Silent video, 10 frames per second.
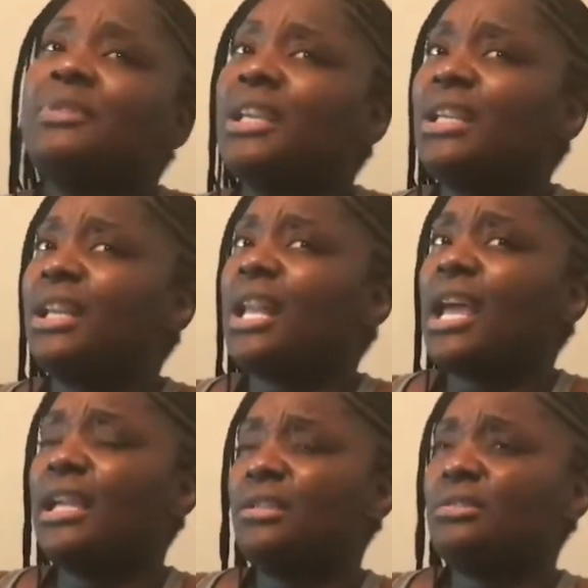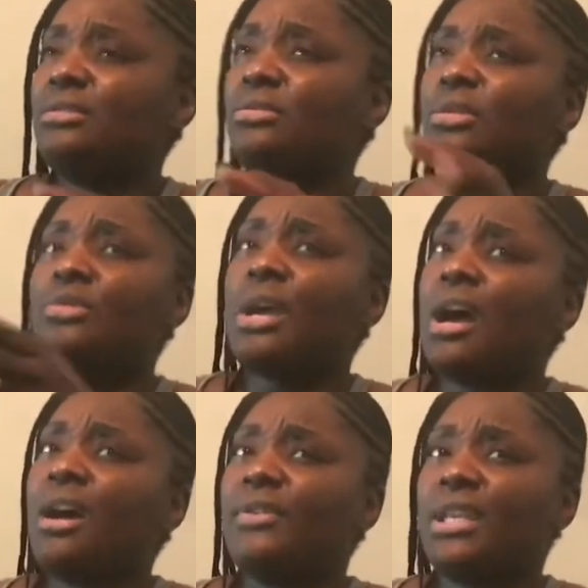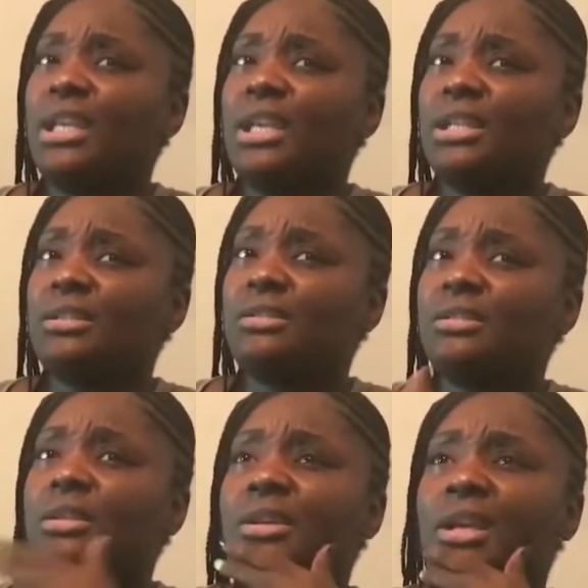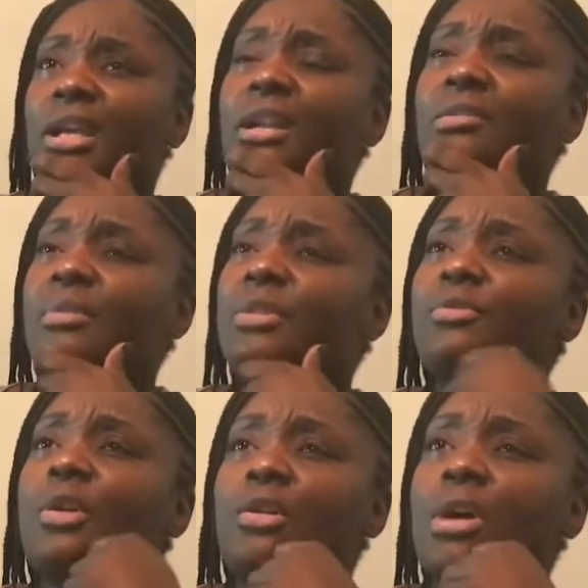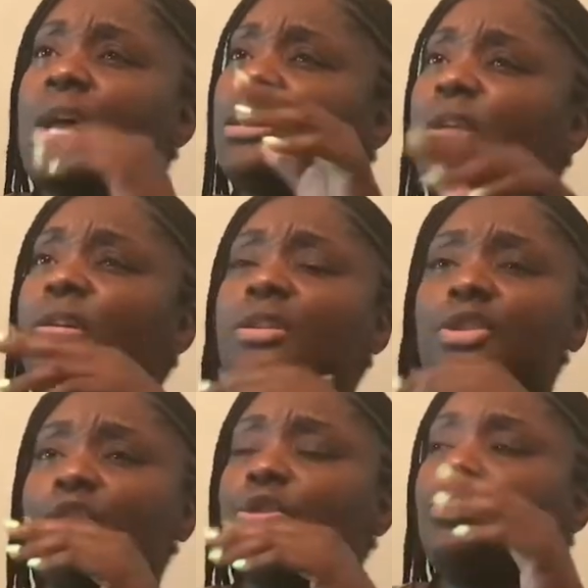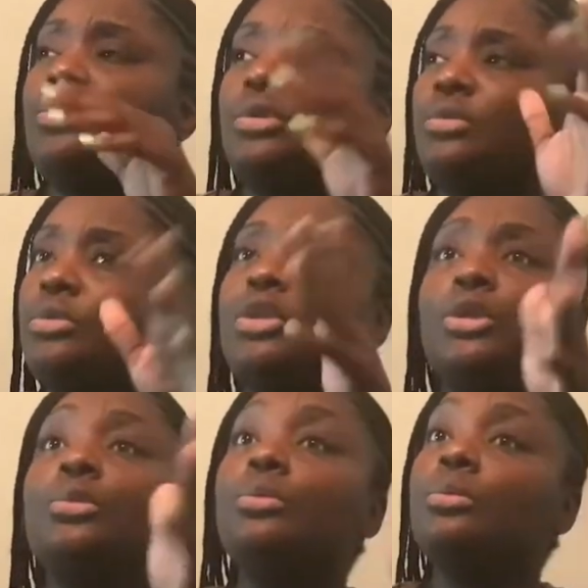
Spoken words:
I'm thinking like, you know, you got other kids, and don't get me wrong, I didn't heard you do